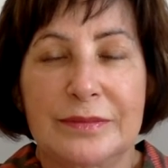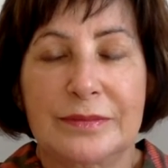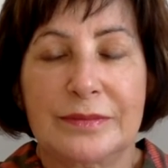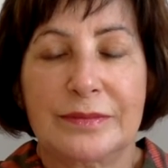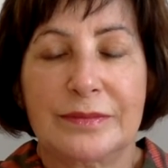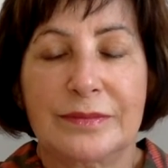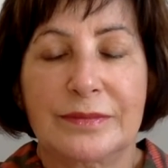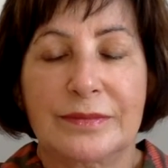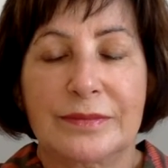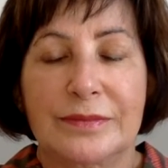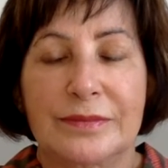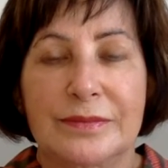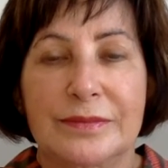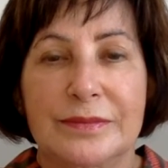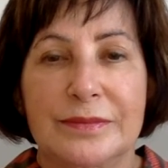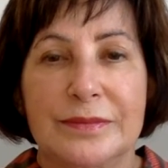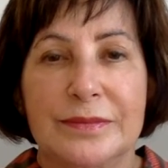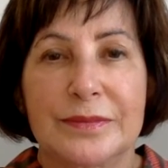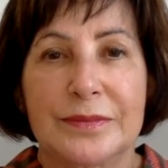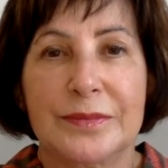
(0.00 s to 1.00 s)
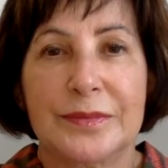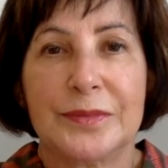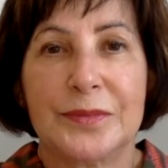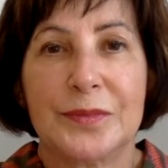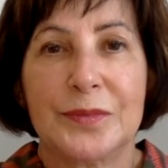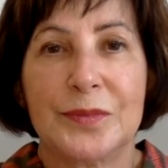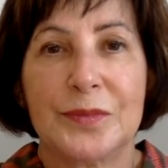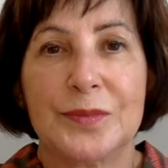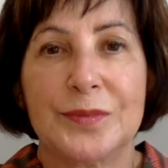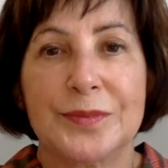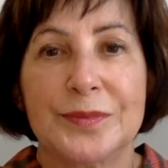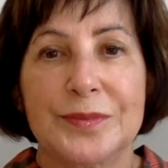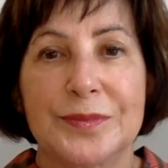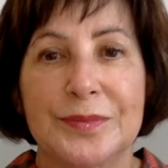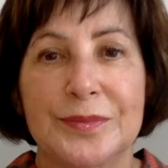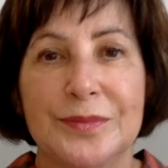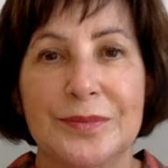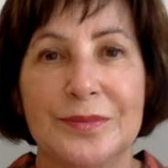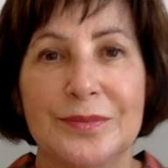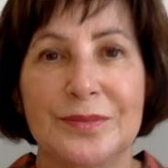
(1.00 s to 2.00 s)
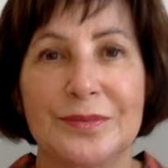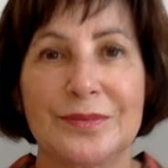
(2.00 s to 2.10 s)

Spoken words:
(no one is talking)